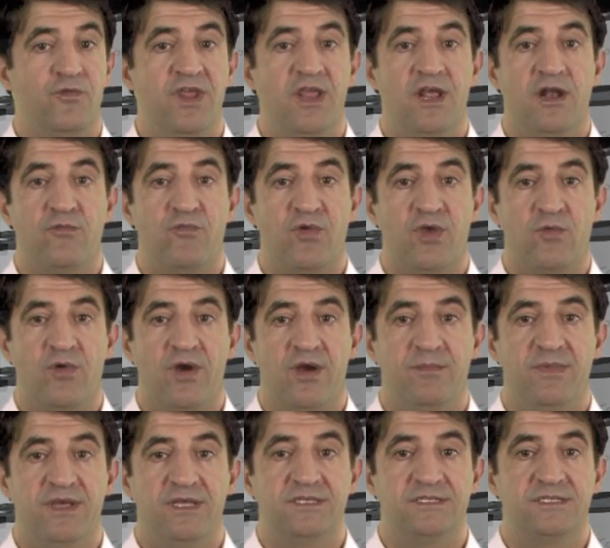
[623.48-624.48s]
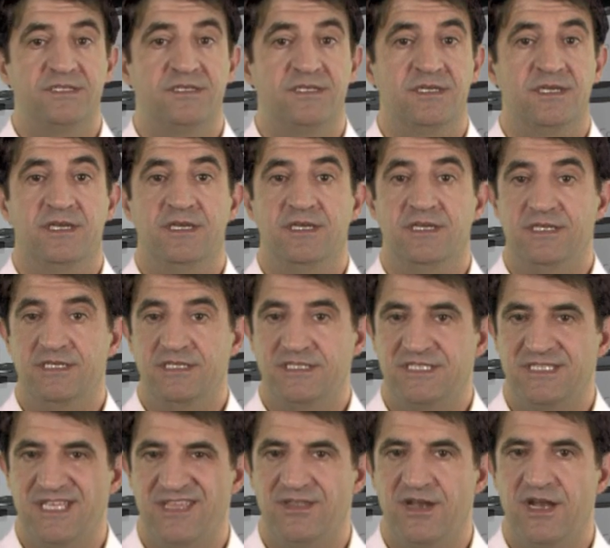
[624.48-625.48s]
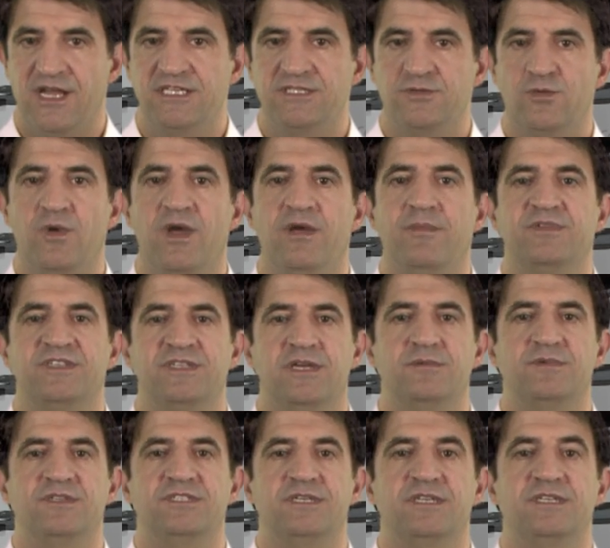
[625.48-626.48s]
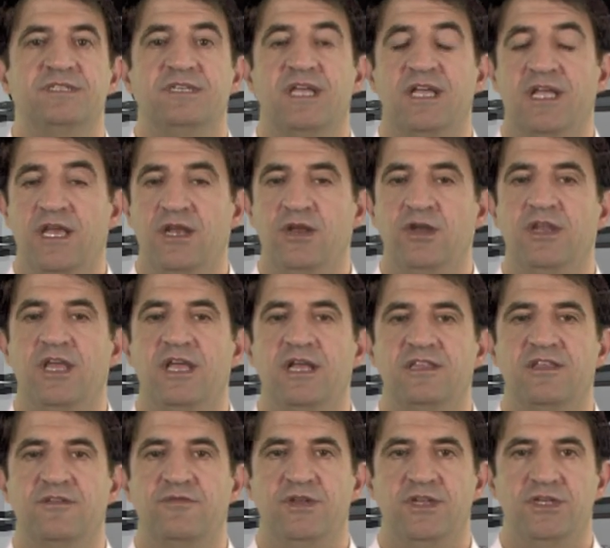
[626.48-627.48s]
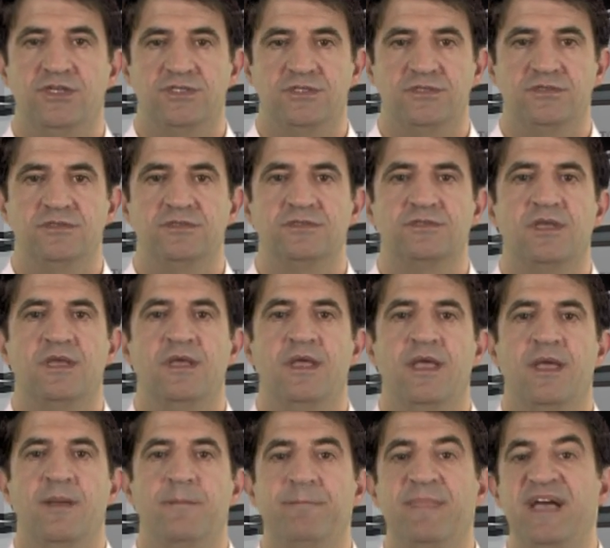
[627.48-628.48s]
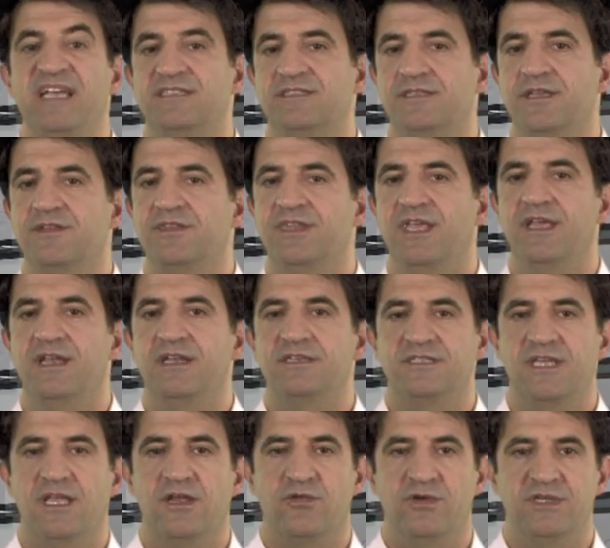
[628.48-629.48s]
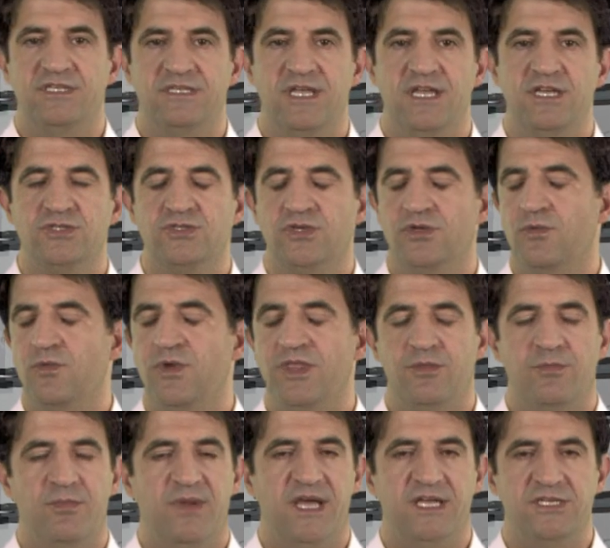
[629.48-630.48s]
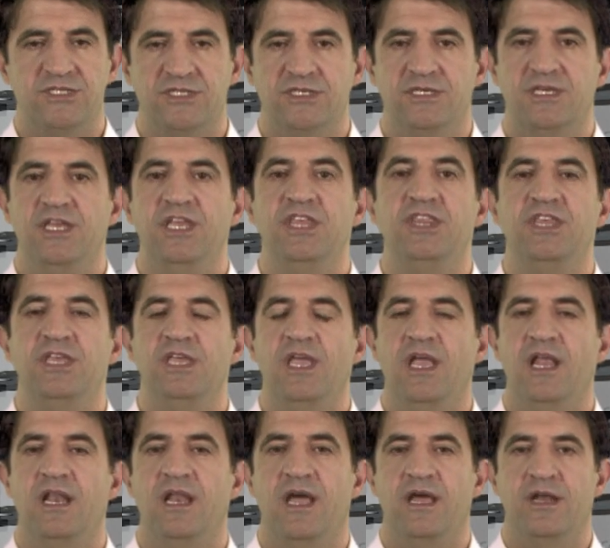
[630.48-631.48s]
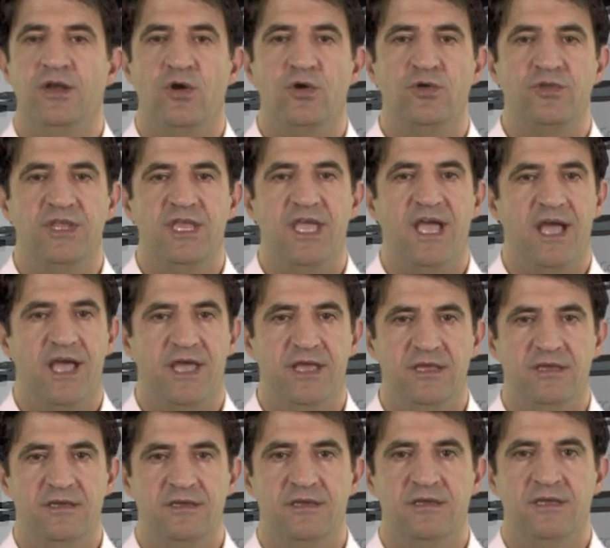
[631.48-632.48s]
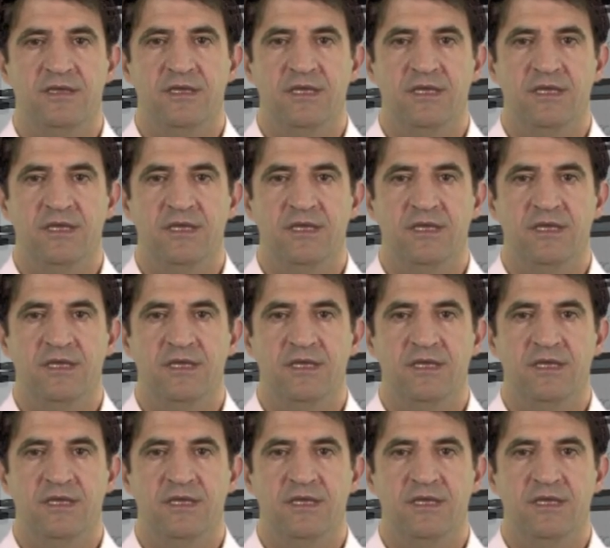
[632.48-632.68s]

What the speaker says: real requirements, standardized web services and canonical definition, master data synchronization with batch, ETL, and ODI.